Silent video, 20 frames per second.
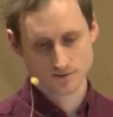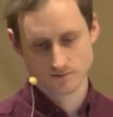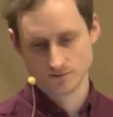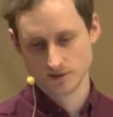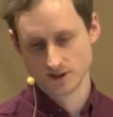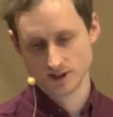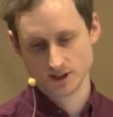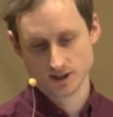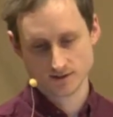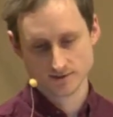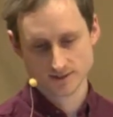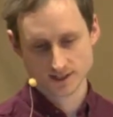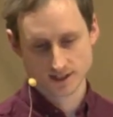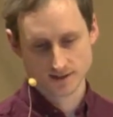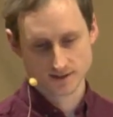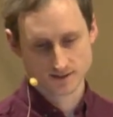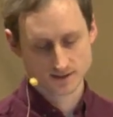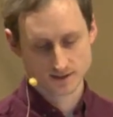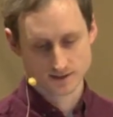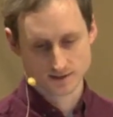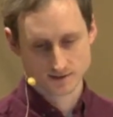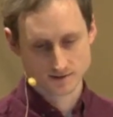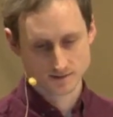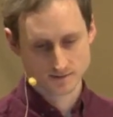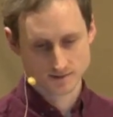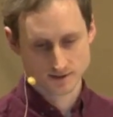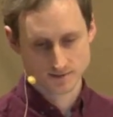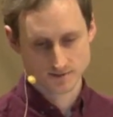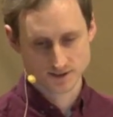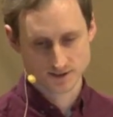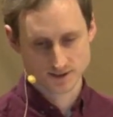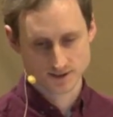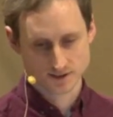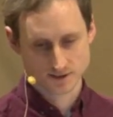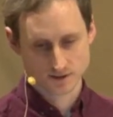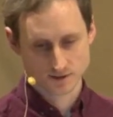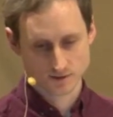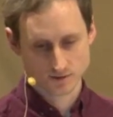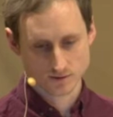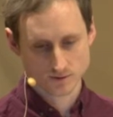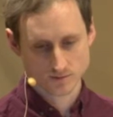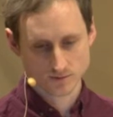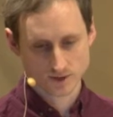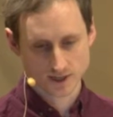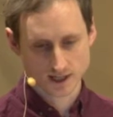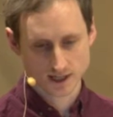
1,500 images in total.